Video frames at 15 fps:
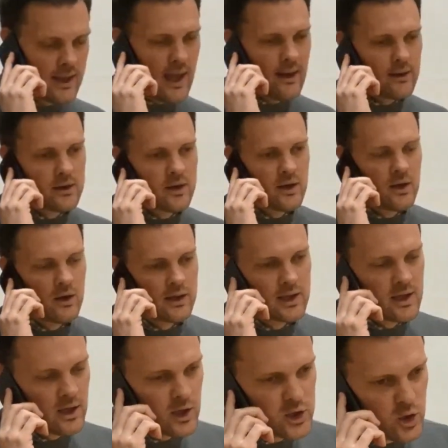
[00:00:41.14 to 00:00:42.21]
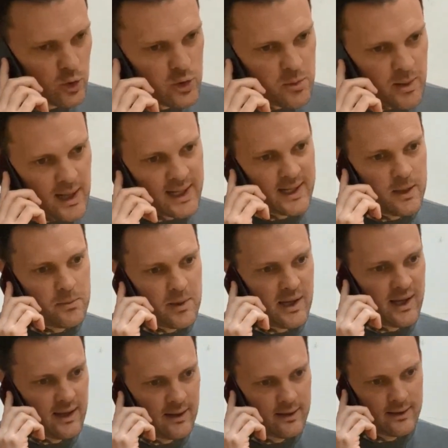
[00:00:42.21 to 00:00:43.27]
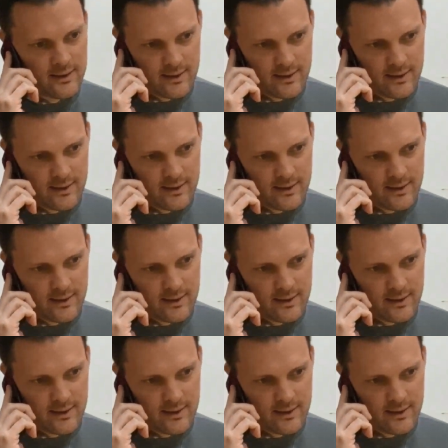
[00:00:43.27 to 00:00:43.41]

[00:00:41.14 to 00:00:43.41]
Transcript: Yeah, can I can I call you back in a bit?